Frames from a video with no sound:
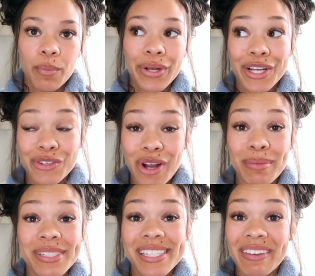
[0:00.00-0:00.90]
but I
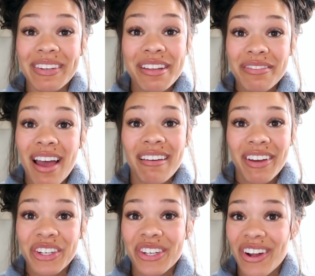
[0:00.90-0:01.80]
dropped
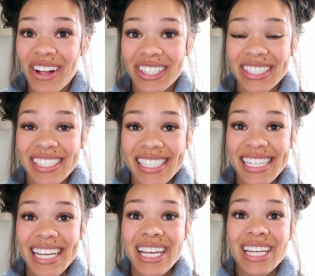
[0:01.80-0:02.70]

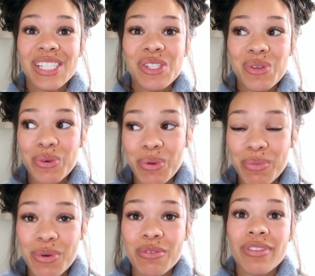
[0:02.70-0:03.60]
$7,500 to
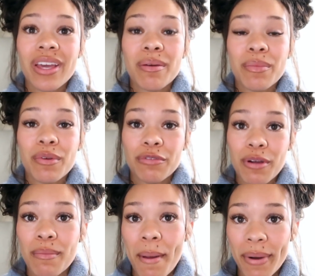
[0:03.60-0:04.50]
remove them
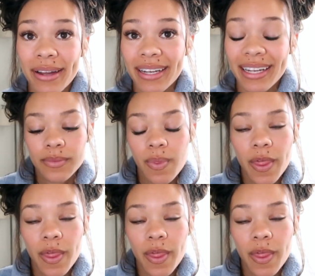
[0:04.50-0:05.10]
from my body.